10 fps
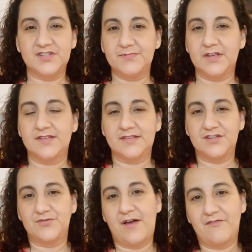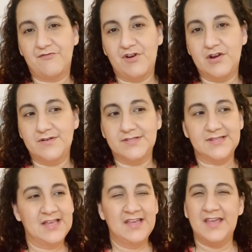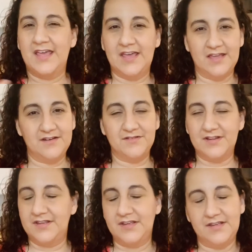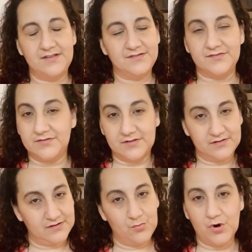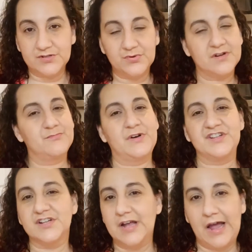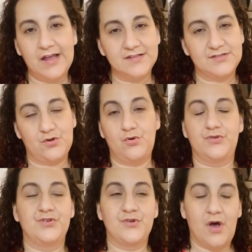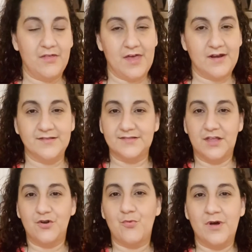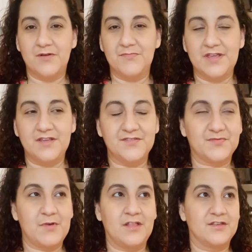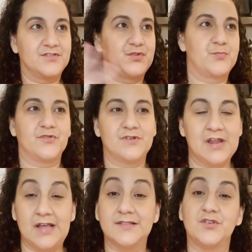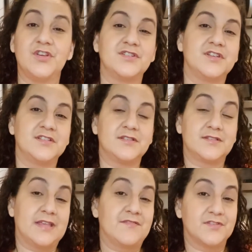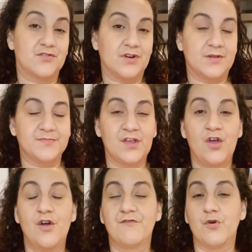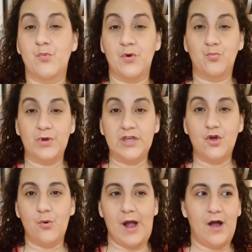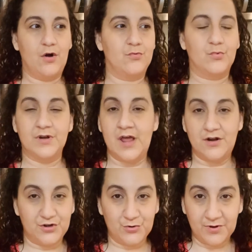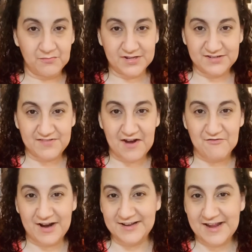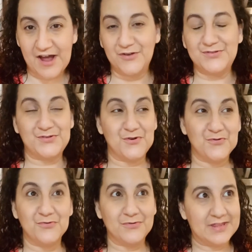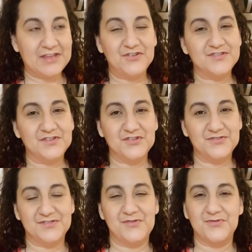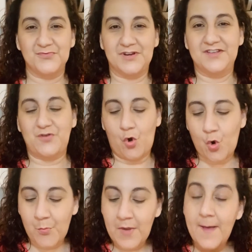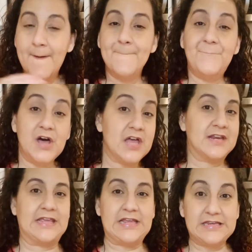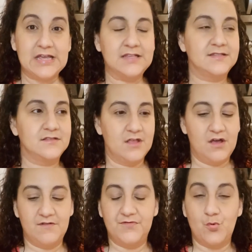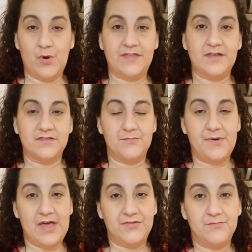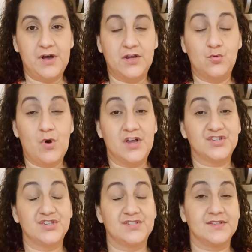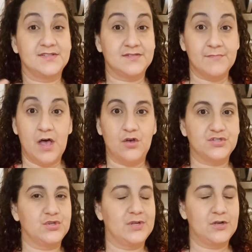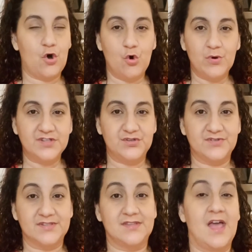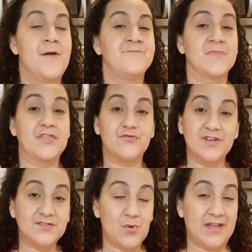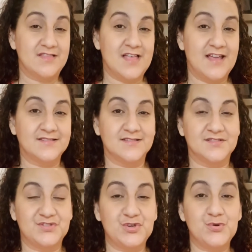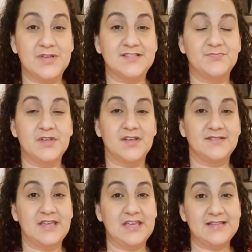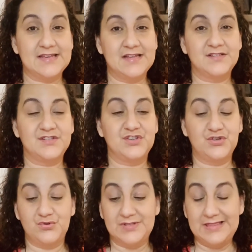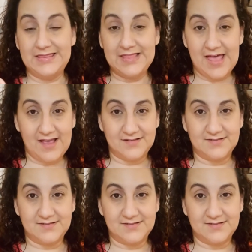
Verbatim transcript: because they do have a fragrance, and he's, he works with a bunch of guys. So you know how that is. They don't want to be smelling super nice. So he usually saves the creams for when we go out. We're not doing much of that right now, so he usually uses those when he's home. But he does love the way that the Bath and Body washes smell, so he always uses that. The reason why he likes this too is because he tends to use less